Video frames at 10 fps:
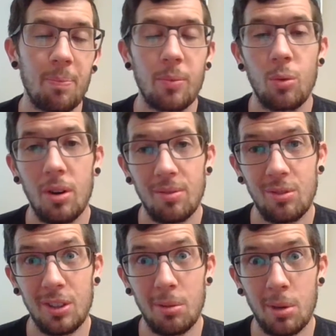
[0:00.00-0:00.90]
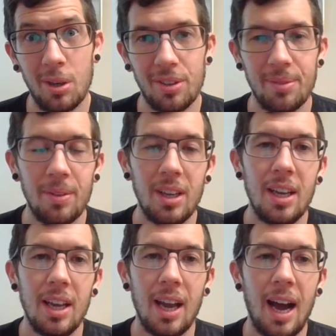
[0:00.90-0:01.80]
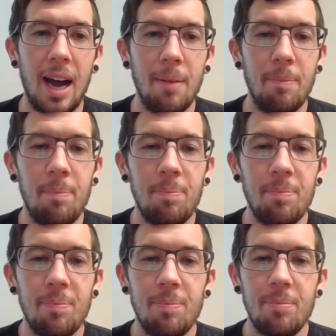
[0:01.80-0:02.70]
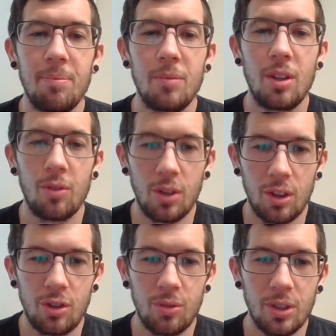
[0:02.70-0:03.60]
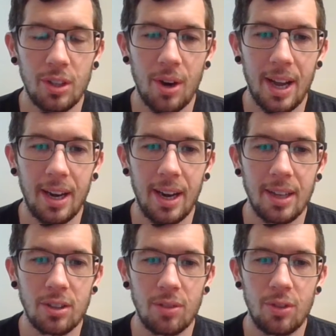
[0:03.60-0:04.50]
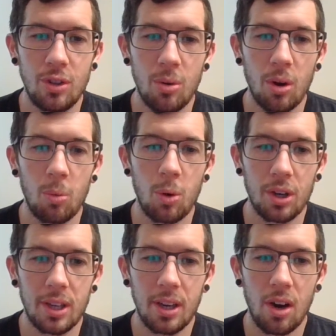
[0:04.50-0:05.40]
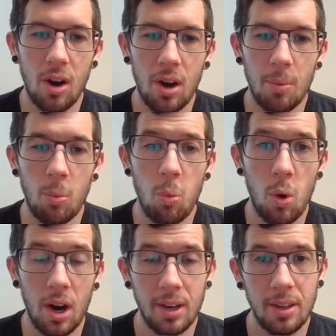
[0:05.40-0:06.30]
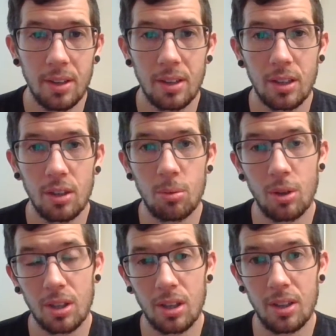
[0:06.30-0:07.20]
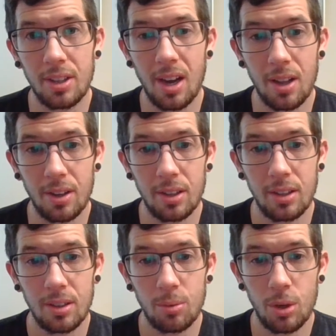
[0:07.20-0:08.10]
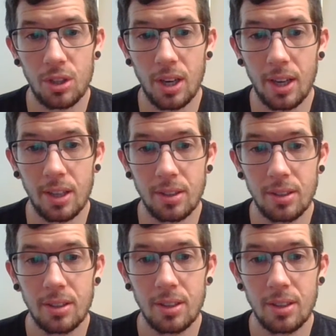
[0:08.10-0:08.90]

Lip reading: Well, really both. And the two really go hand in hand. So if you are working on one, you're working on the other, which is,